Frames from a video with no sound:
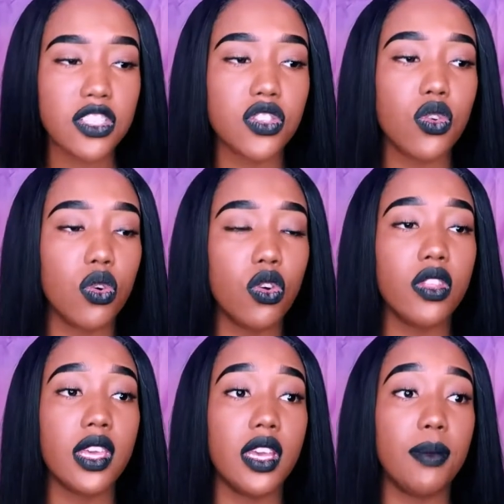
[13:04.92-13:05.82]
back to
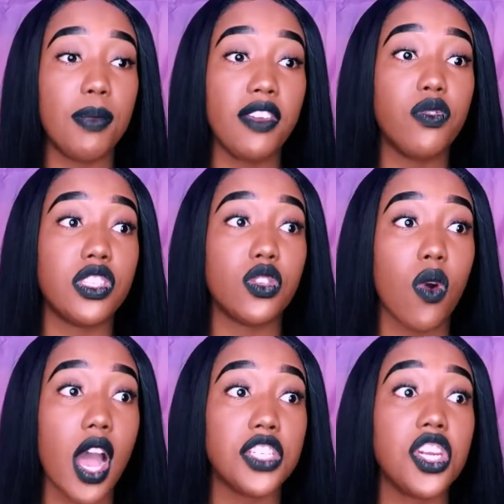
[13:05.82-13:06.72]
school. The beef was
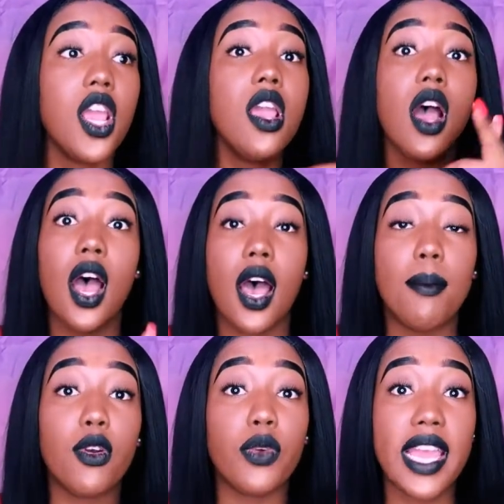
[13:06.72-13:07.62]
squashed.
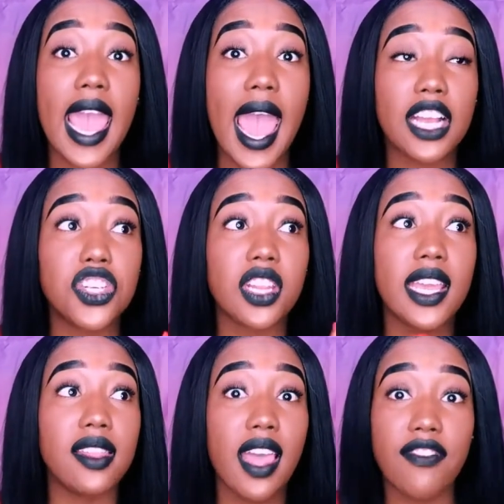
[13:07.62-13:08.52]
Marie
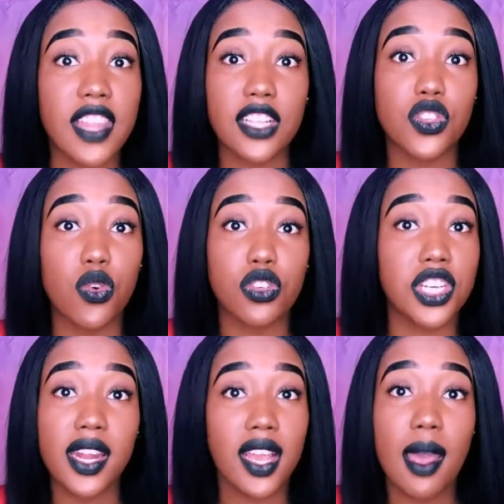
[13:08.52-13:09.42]
actually left that school.
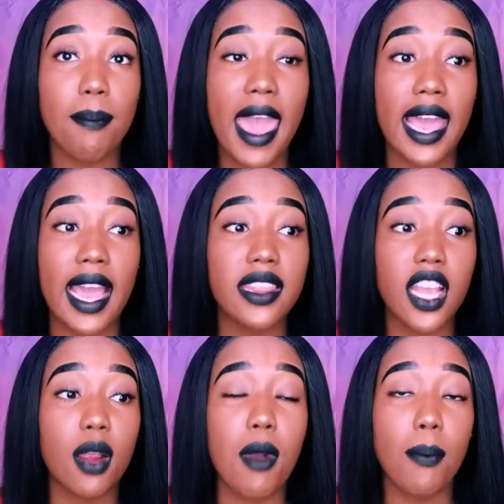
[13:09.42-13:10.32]
She didn't come back. I
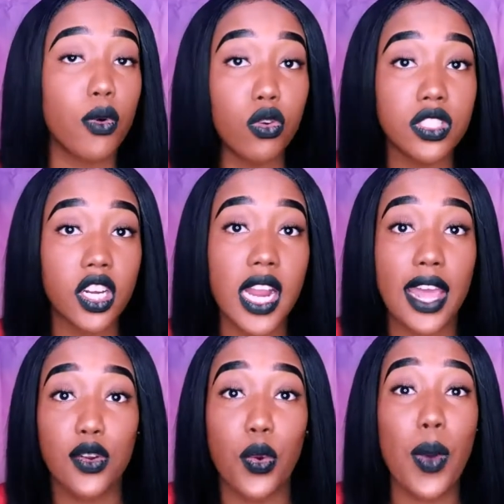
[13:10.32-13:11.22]
think her mom pulled her.
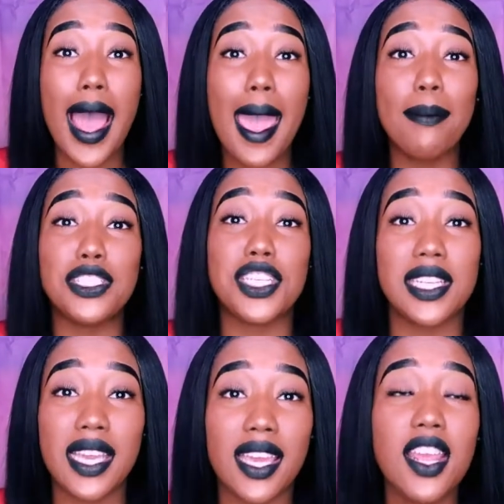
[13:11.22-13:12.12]
I don't know why, but
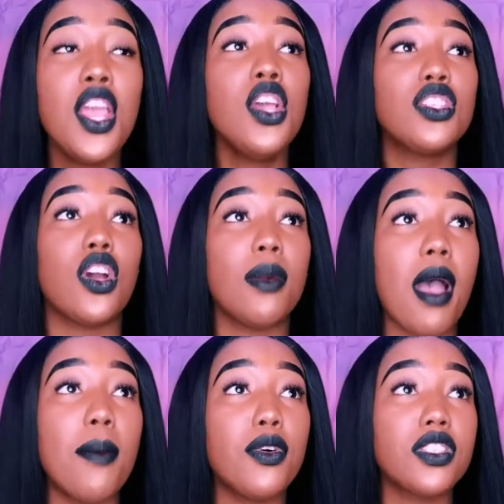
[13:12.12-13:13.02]
she did. So
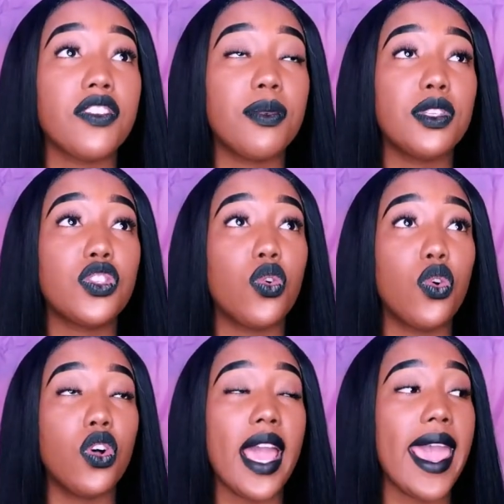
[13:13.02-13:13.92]
her mom pulled her from the
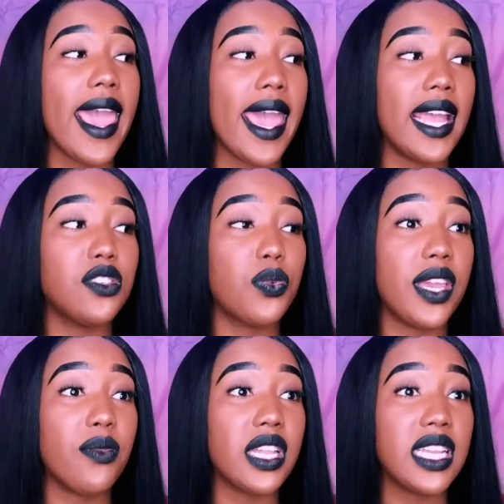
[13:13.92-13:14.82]
school, and
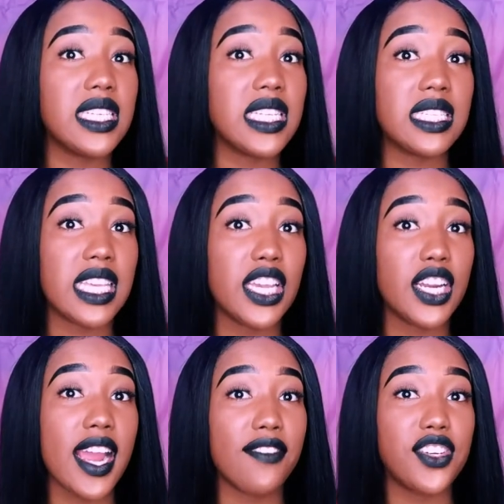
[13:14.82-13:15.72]
we really didn't see
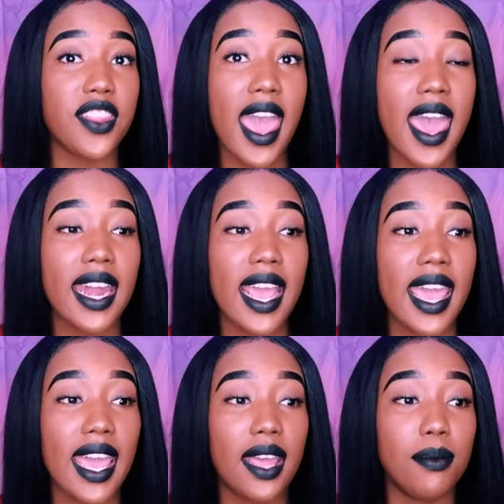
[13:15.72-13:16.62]
her after that.
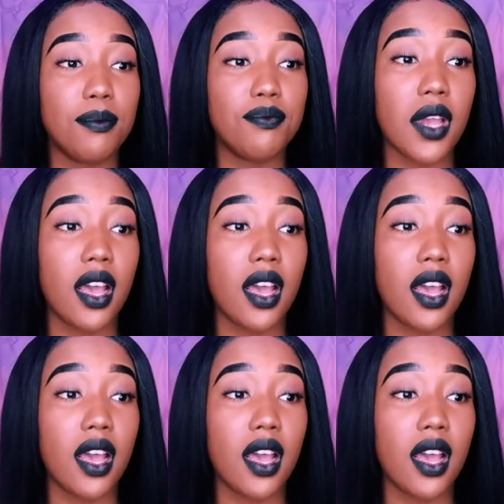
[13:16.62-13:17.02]
And